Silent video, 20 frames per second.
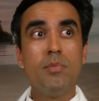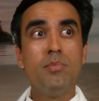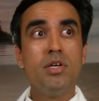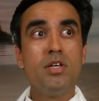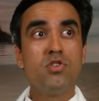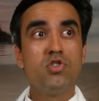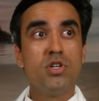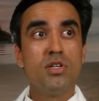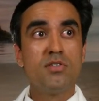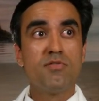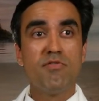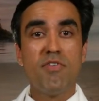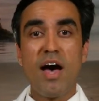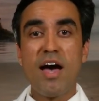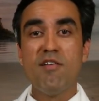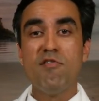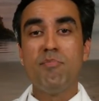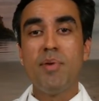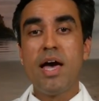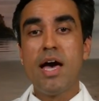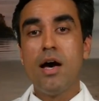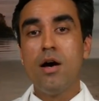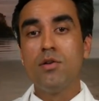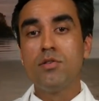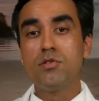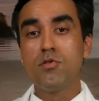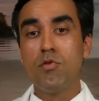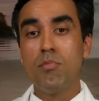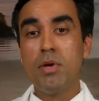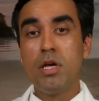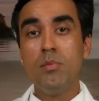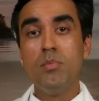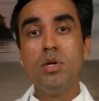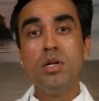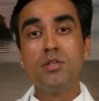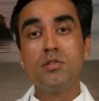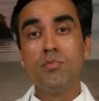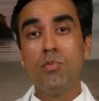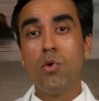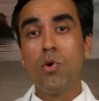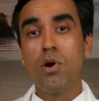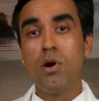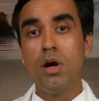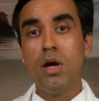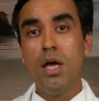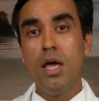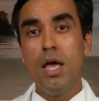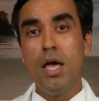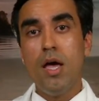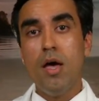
Maybe it's just five pounds or maybe it's more.